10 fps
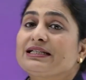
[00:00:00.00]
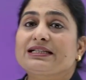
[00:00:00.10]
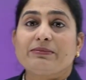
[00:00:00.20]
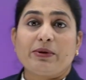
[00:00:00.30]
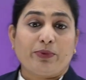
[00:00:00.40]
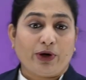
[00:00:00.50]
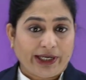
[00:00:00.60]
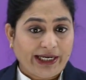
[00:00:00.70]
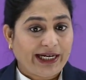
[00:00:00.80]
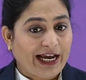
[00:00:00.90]
some
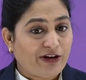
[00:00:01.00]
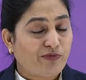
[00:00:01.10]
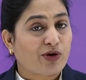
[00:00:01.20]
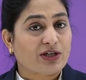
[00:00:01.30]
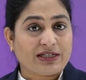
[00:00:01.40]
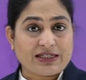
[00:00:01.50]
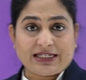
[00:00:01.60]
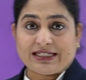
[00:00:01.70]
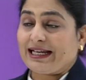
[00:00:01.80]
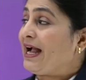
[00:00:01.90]
important life
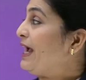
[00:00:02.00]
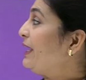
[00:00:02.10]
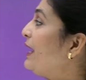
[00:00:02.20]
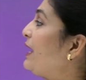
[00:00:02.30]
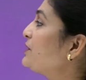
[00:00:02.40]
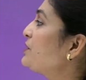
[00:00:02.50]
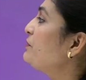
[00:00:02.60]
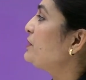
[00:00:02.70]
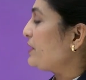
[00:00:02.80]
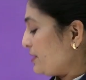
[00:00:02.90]
processes and
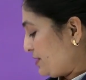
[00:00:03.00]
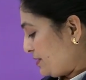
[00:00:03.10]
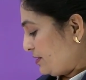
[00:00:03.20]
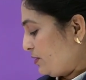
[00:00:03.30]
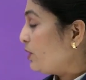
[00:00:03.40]
activities.